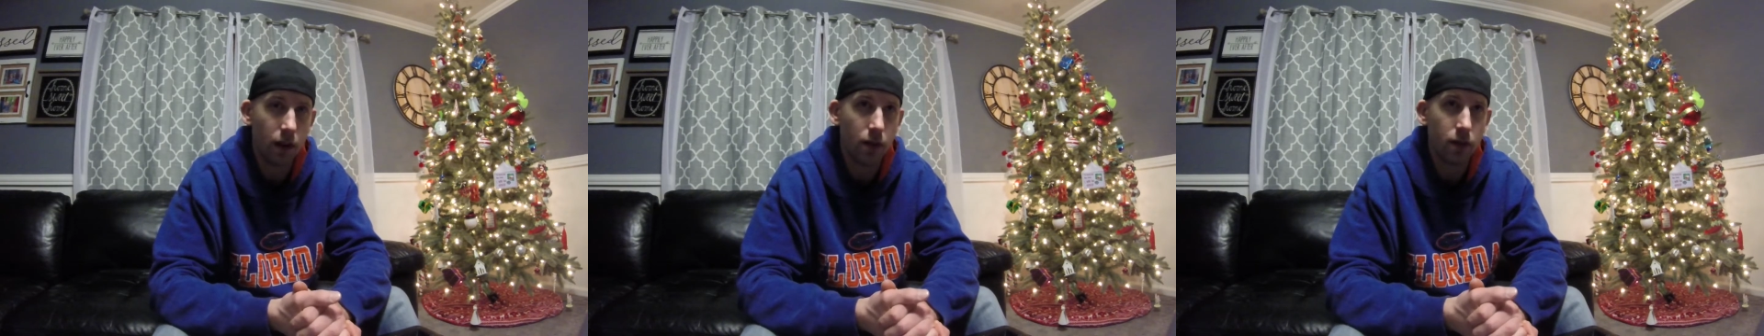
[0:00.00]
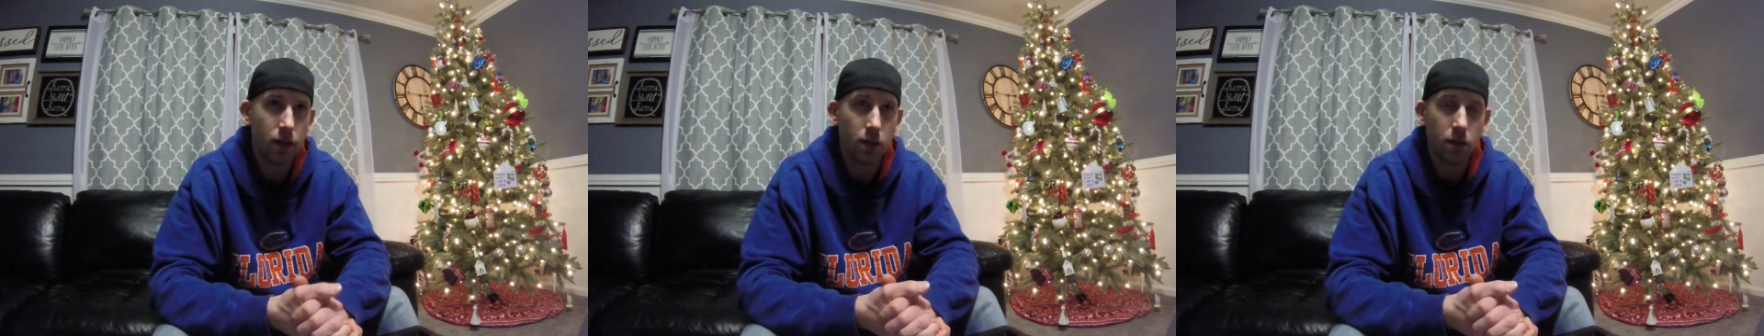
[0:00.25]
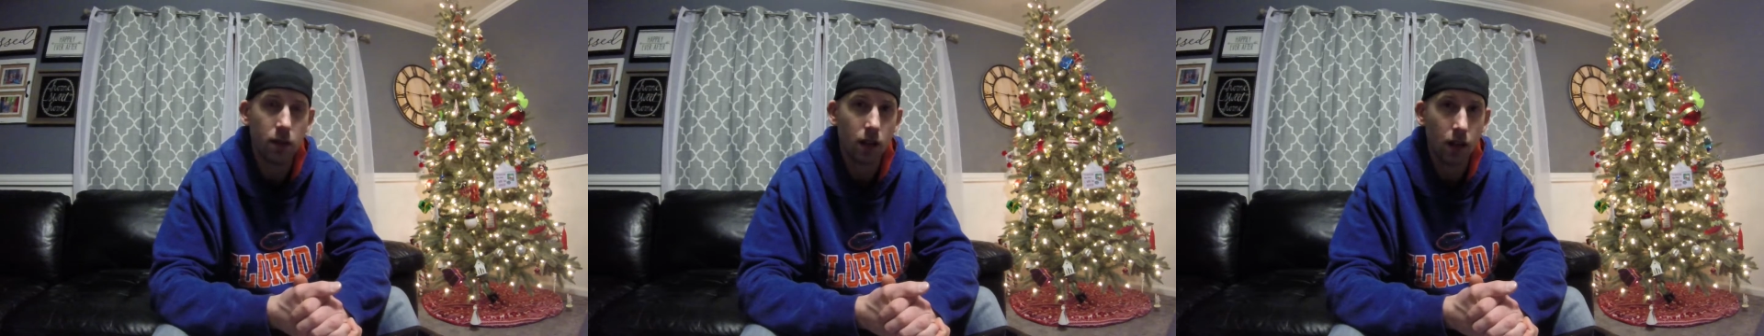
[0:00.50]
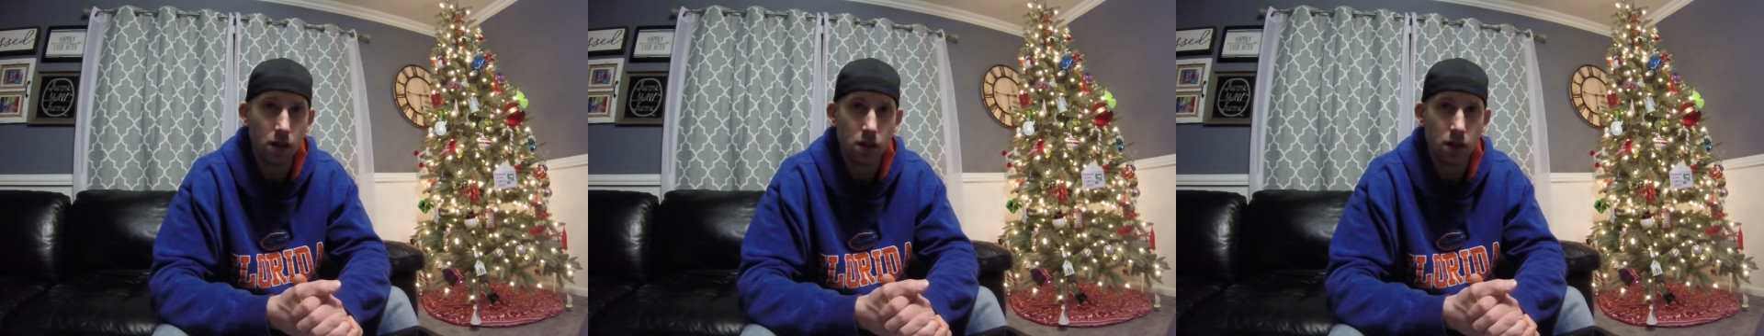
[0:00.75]
I don't think
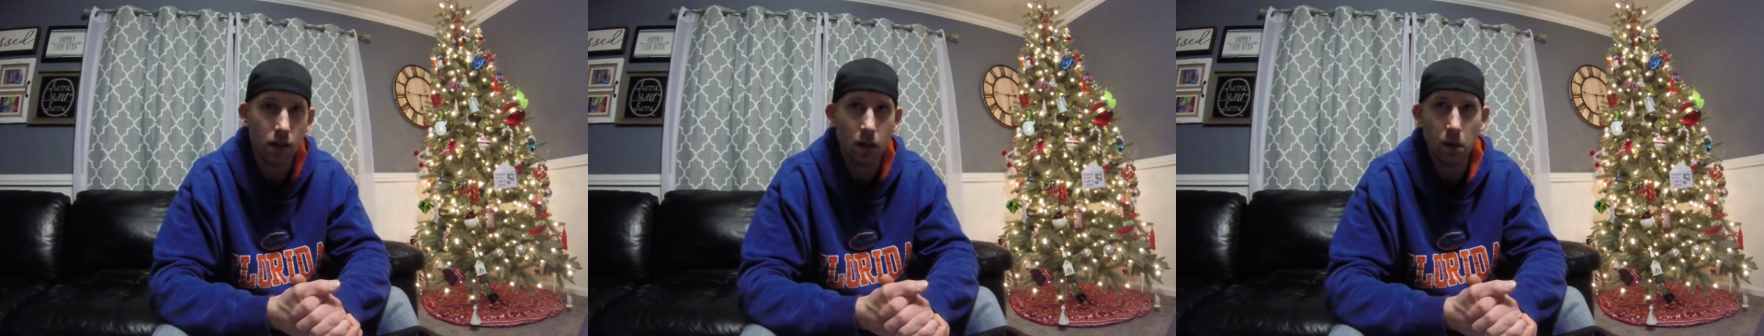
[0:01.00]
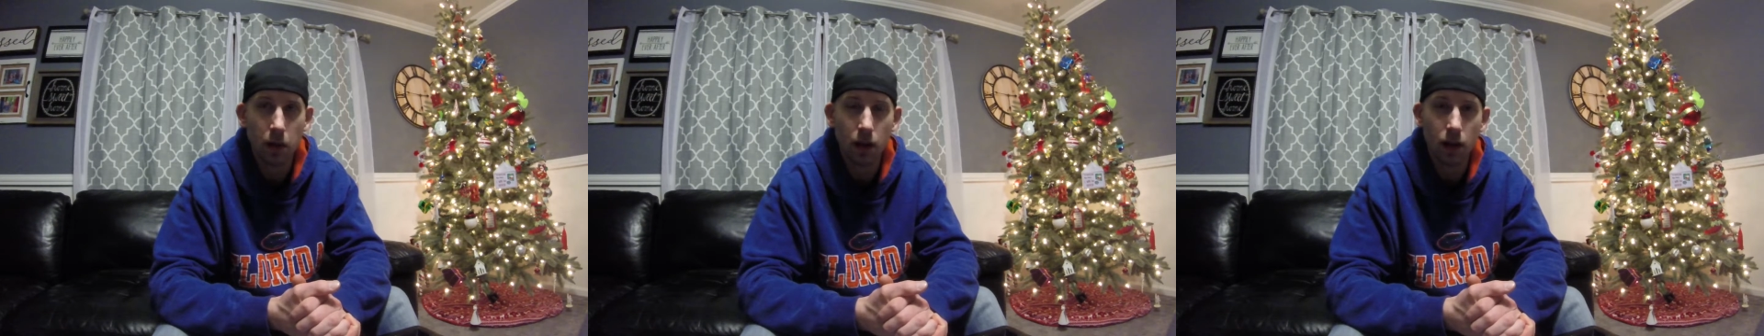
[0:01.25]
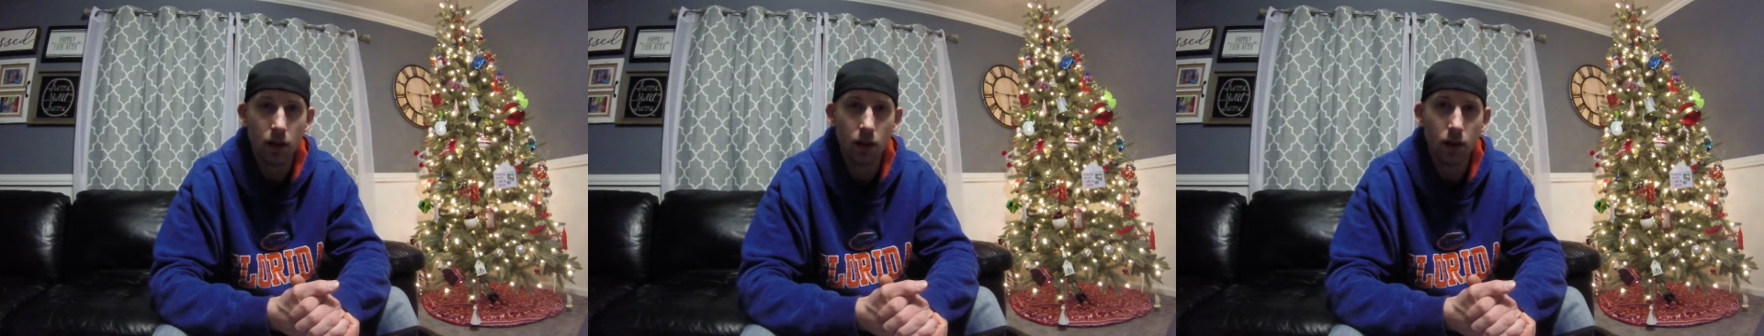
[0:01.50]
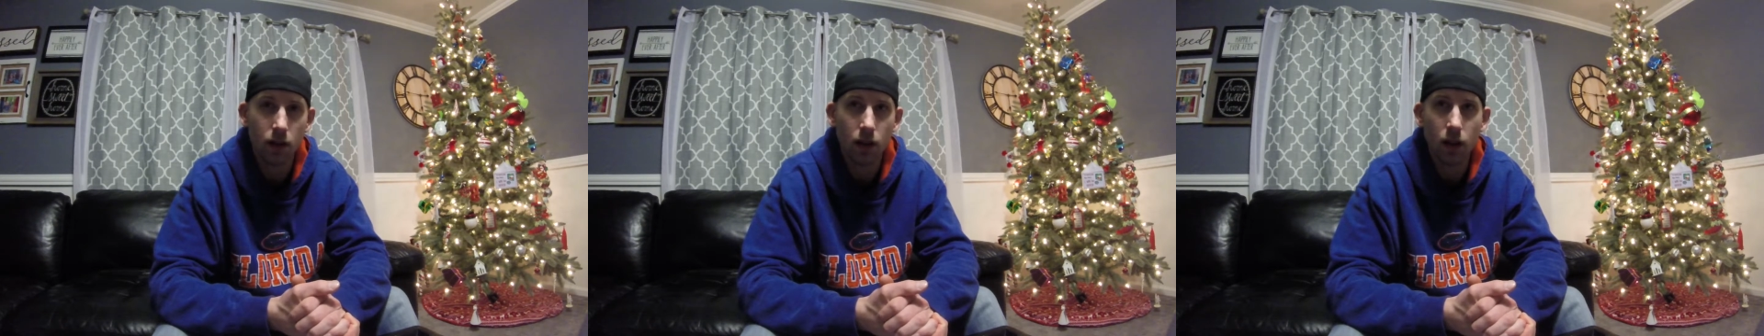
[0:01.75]
engage is going to get banned
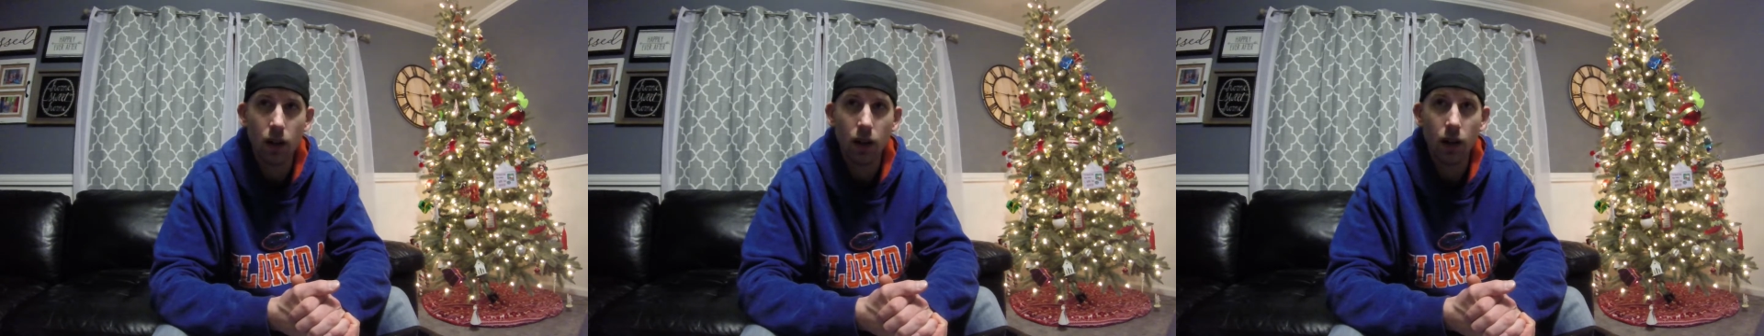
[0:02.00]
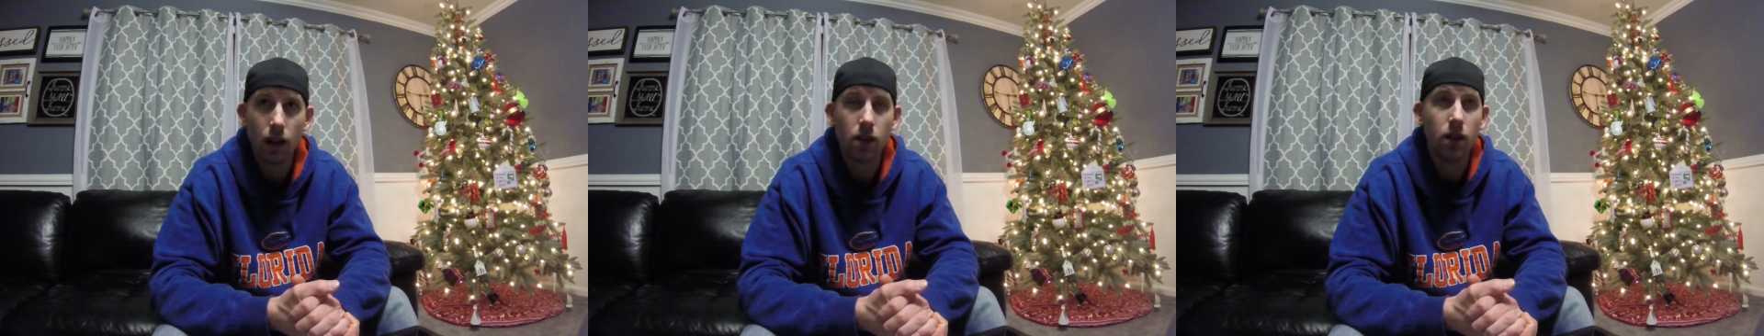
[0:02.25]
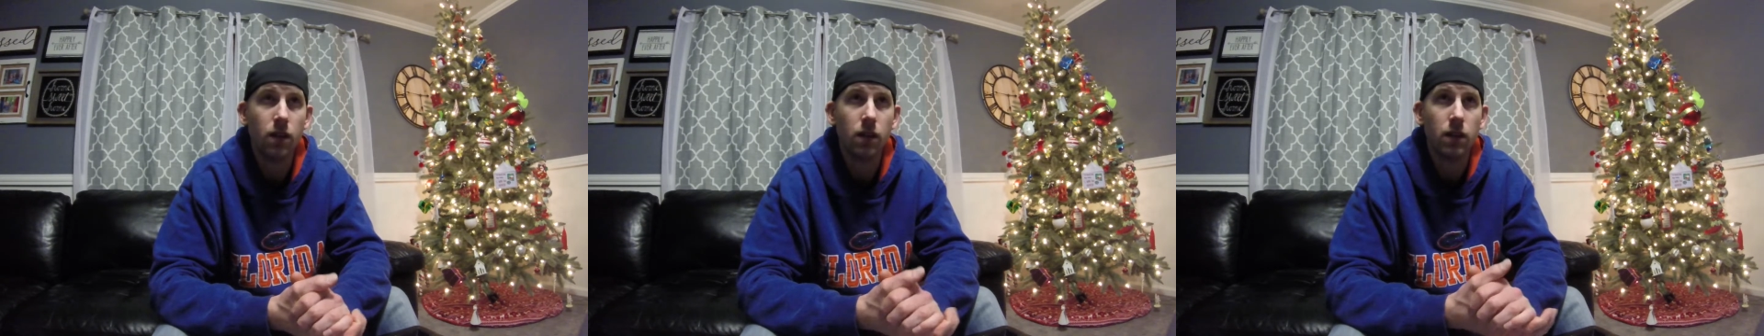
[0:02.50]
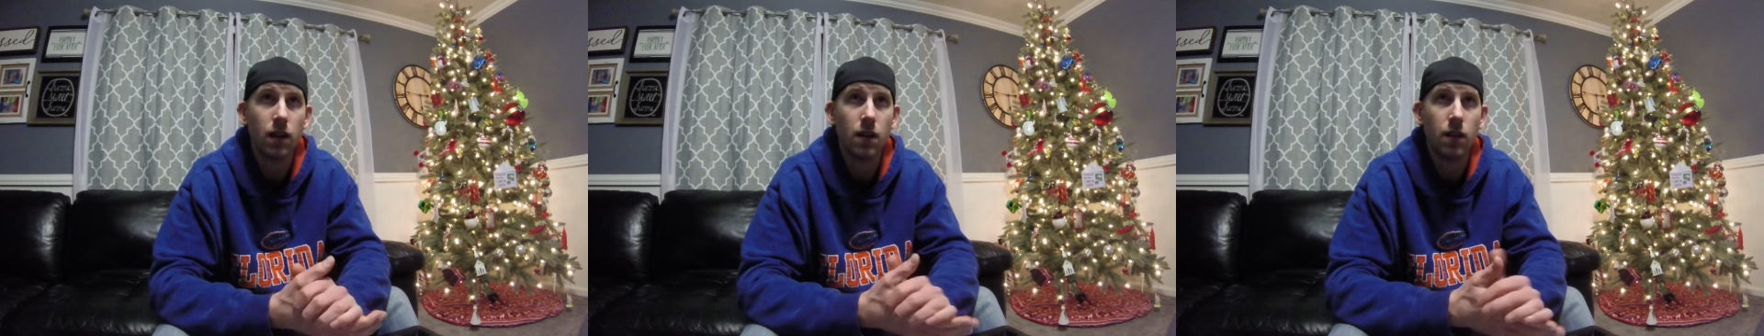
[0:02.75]
or anything like that.